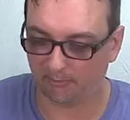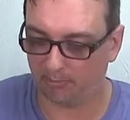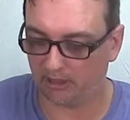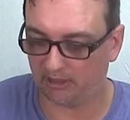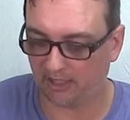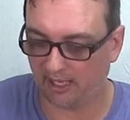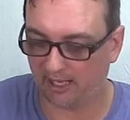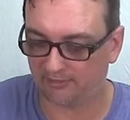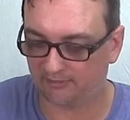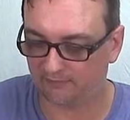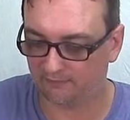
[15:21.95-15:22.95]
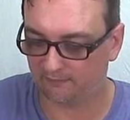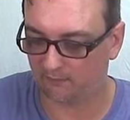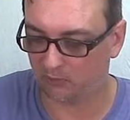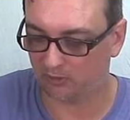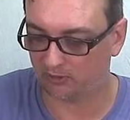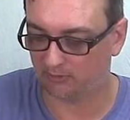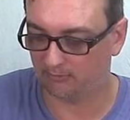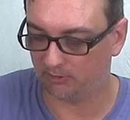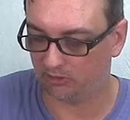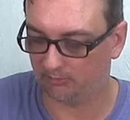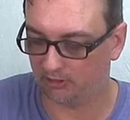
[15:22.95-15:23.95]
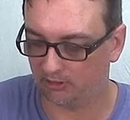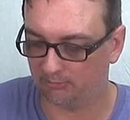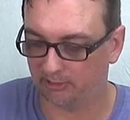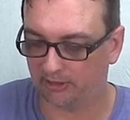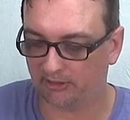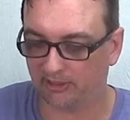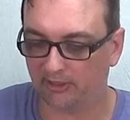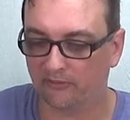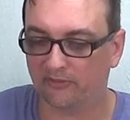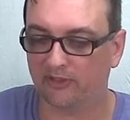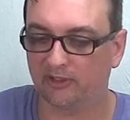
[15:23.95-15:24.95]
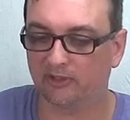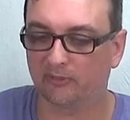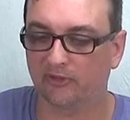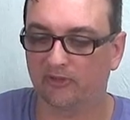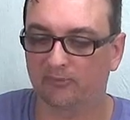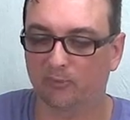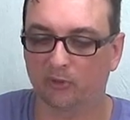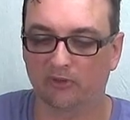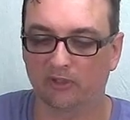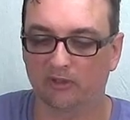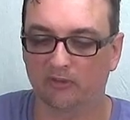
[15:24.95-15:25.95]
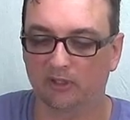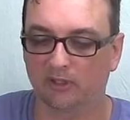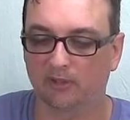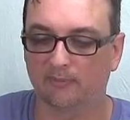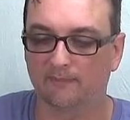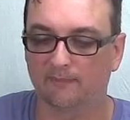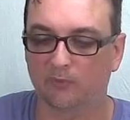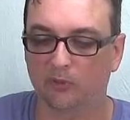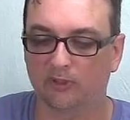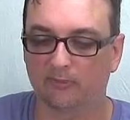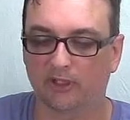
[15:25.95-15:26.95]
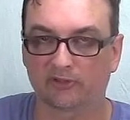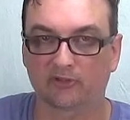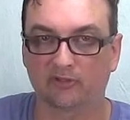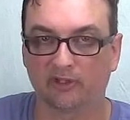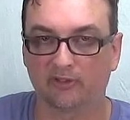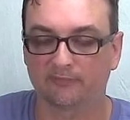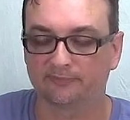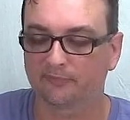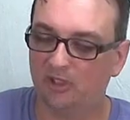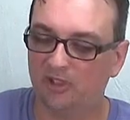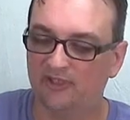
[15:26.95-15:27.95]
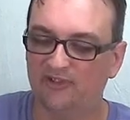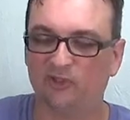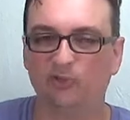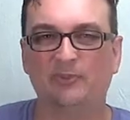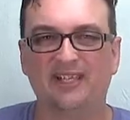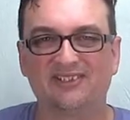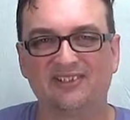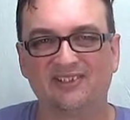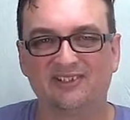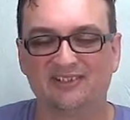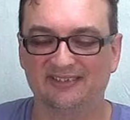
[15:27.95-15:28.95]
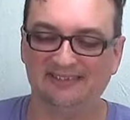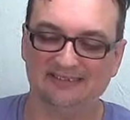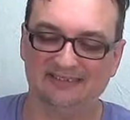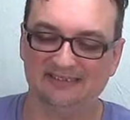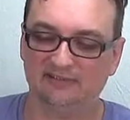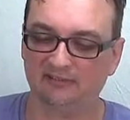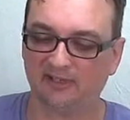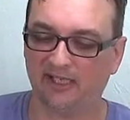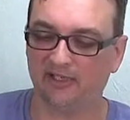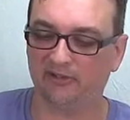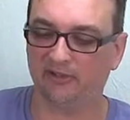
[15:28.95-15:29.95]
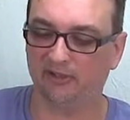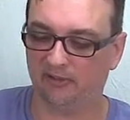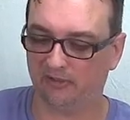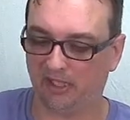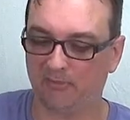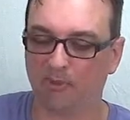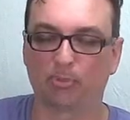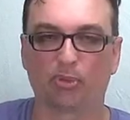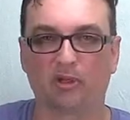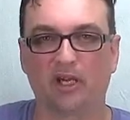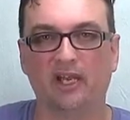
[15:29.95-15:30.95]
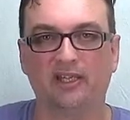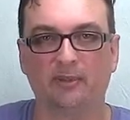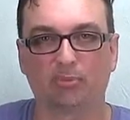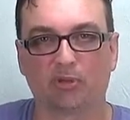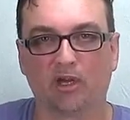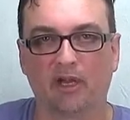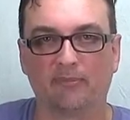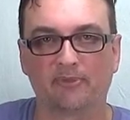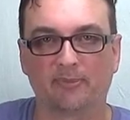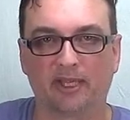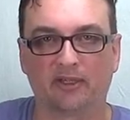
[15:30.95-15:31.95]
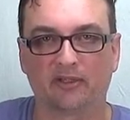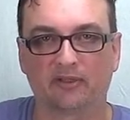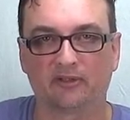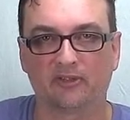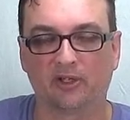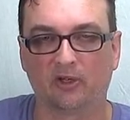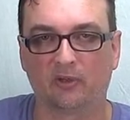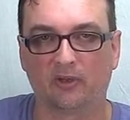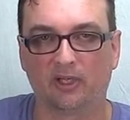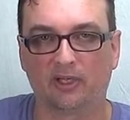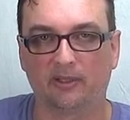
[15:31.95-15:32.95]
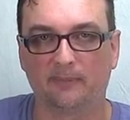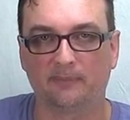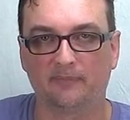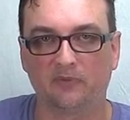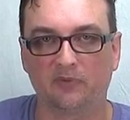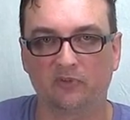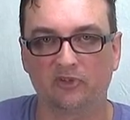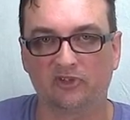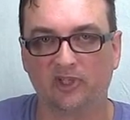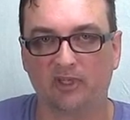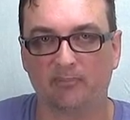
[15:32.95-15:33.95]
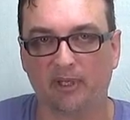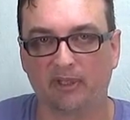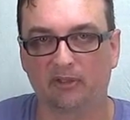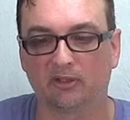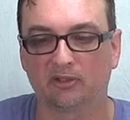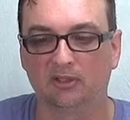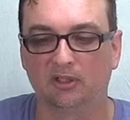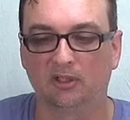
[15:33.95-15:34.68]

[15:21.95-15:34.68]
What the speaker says: big ass 400mm, but I don't think it was more than 40 bucks or so. Zoom lenses, I don't know. I like primes better, so you'll just get better